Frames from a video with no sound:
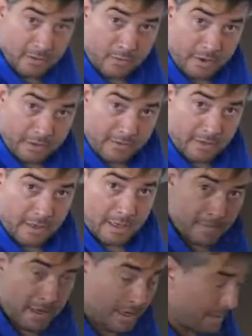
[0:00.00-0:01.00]
it with
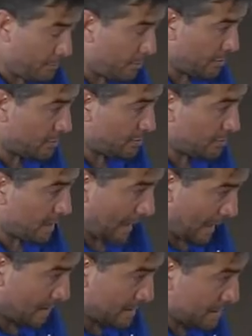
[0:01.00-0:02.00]
an input
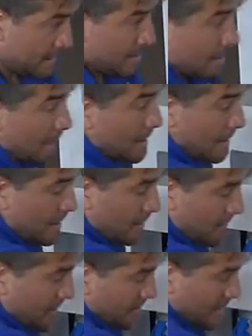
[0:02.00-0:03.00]
gland.
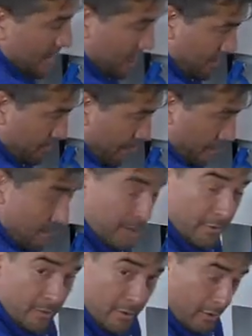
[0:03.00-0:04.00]
This connection plate can
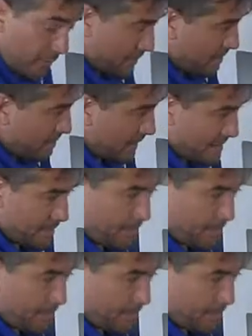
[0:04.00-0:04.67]
be removed and there's